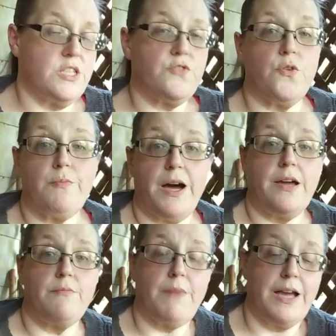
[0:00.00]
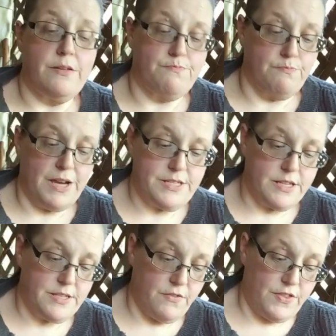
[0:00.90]
for my
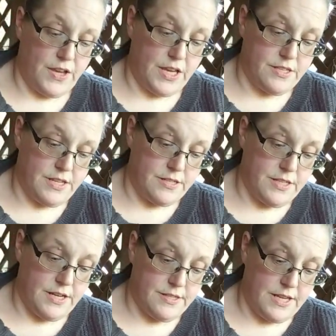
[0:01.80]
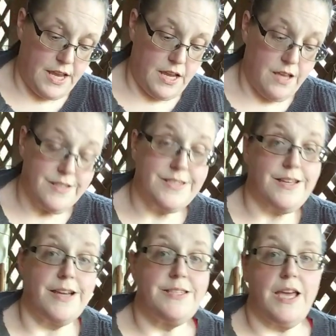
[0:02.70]
size and everything, it says it is a
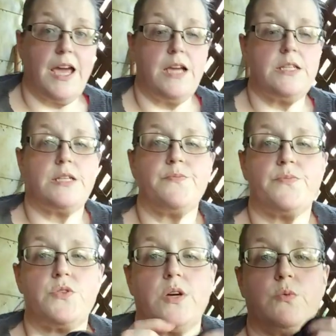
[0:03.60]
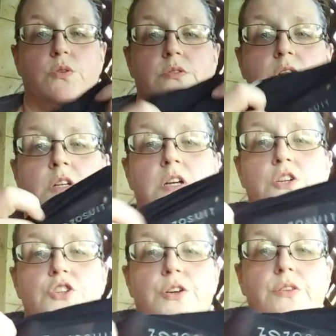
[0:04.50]
size 8. So I will
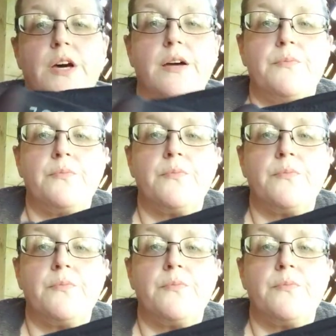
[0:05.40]
show you that.